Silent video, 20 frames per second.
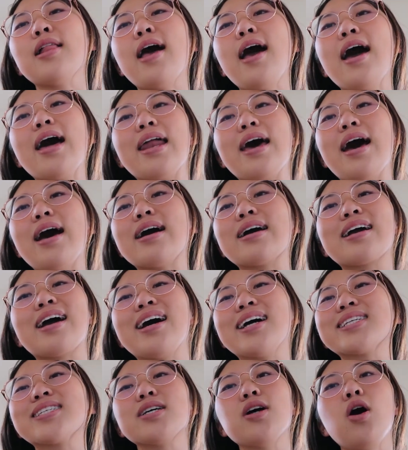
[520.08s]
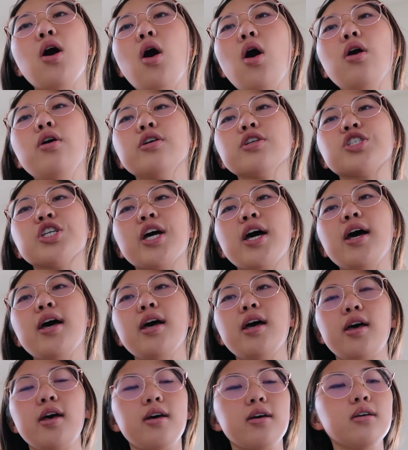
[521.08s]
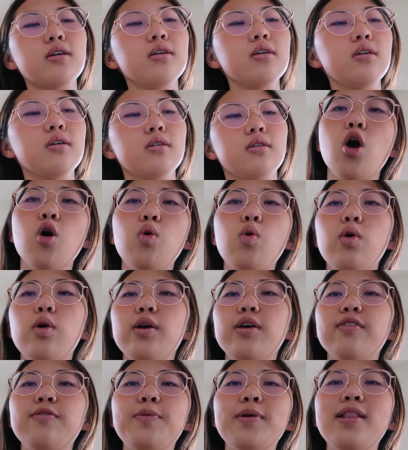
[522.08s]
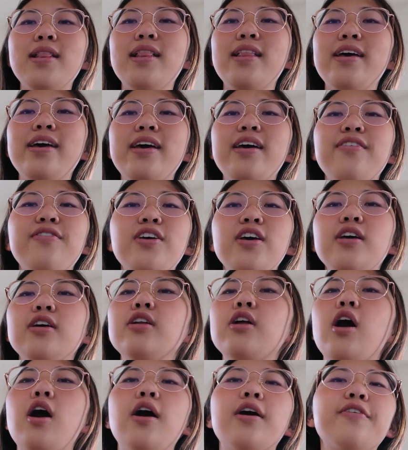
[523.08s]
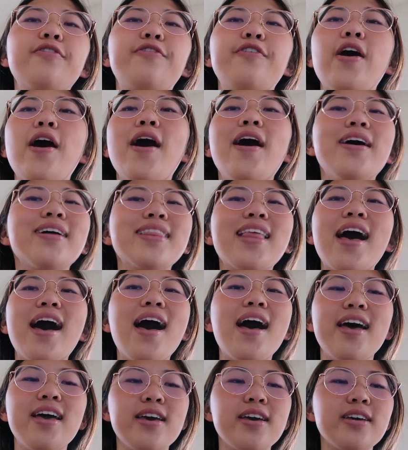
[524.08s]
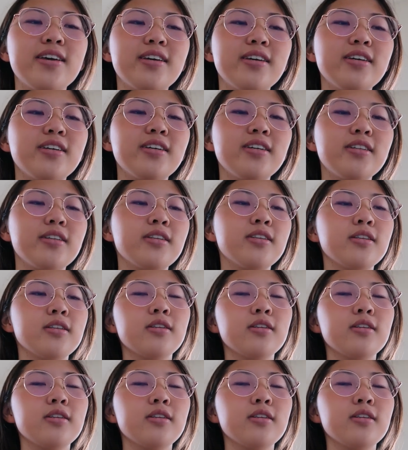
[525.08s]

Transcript: glad I got to hold ya. We've been living on a fall line,